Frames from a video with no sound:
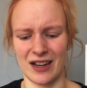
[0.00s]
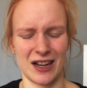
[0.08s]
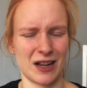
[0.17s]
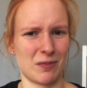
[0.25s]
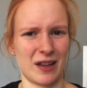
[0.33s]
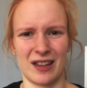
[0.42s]
And
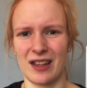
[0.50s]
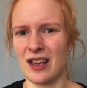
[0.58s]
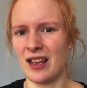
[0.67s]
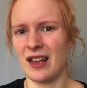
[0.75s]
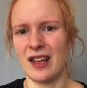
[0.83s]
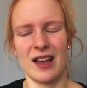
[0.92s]
I'm like,
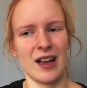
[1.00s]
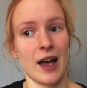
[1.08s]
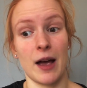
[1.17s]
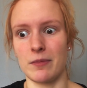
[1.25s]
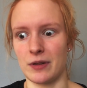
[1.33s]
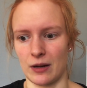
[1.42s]

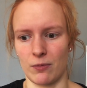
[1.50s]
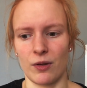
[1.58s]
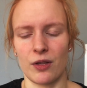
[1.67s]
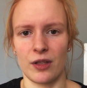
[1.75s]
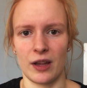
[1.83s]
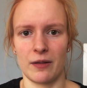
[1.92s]
I'm done
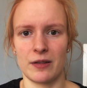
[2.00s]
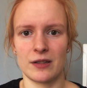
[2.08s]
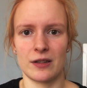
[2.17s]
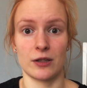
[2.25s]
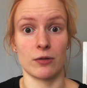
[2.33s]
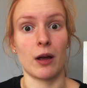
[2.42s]
with
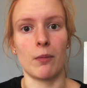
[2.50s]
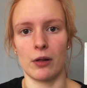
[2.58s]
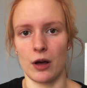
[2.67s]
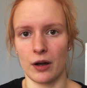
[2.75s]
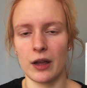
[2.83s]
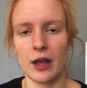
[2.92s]
this. So I
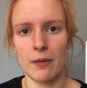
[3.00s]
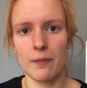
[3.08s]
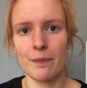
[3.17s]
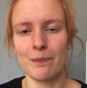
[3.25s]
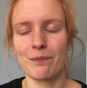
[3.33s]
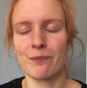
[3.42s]
block him.